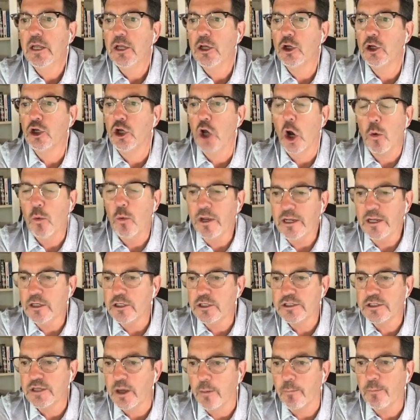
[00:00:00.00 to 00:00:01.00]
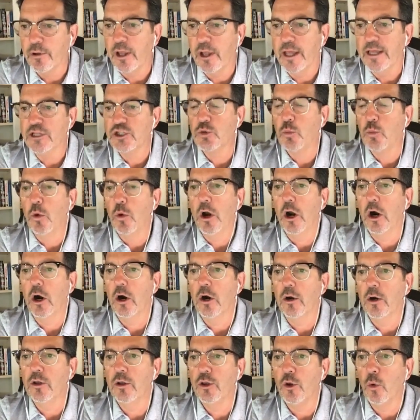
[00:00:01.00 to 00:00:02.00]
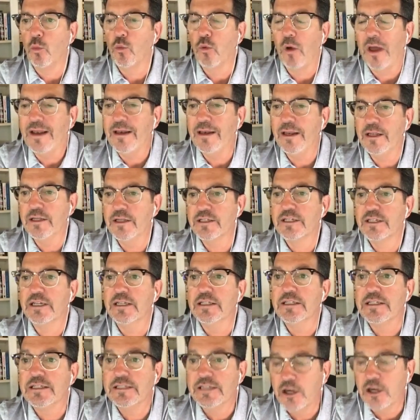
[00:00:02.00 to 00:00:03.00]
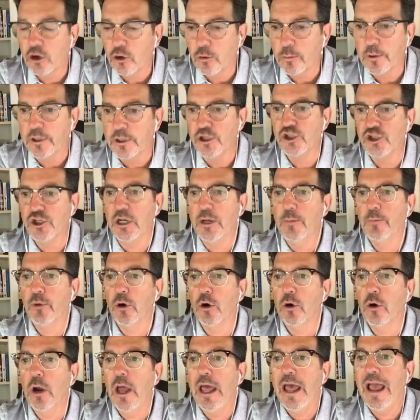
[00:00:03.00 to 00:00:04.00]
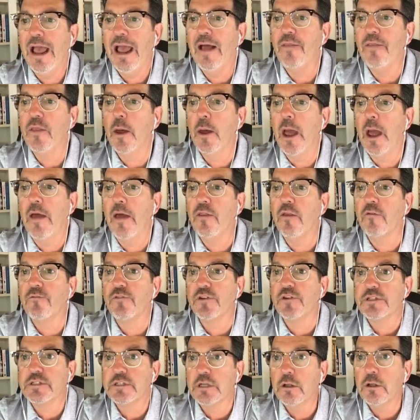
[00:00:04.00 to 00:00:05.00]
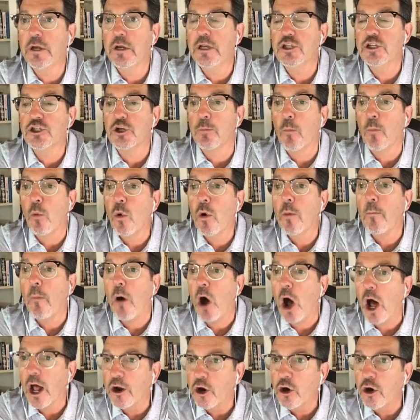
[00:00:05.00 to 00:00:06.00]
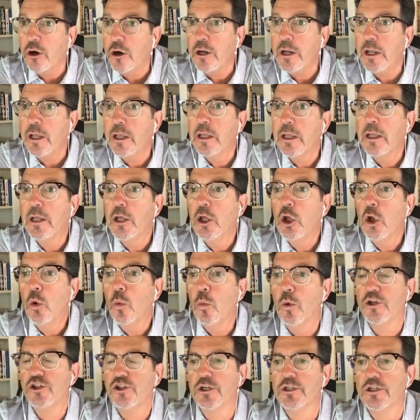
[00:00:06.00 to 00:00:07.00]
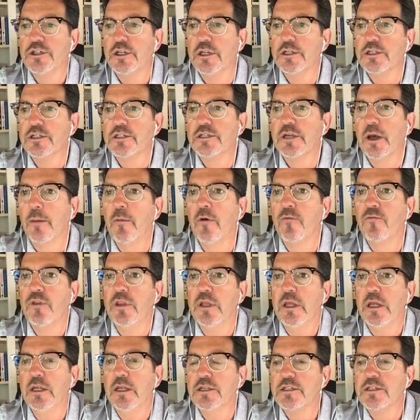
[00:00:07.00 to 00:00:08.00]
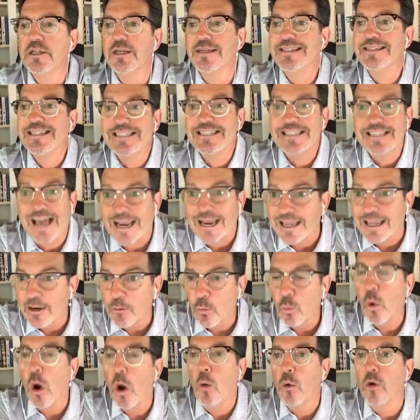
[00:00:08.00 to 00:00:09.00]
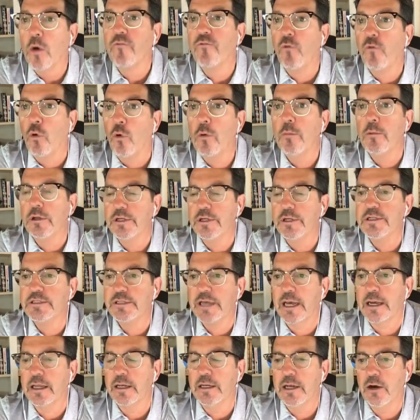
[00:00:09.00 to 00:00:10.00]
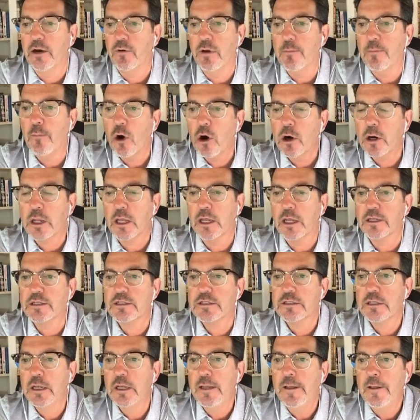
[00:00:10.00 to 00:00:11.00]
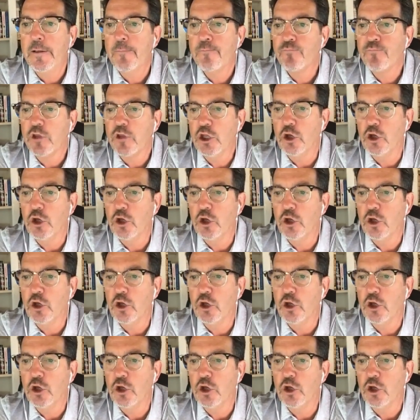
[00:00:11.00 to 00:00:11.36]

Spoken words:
going someplace where the rent is considerably cheaper and the facilities are more modern, which is in some of these what were formerly secondary markets. Mm-hmm.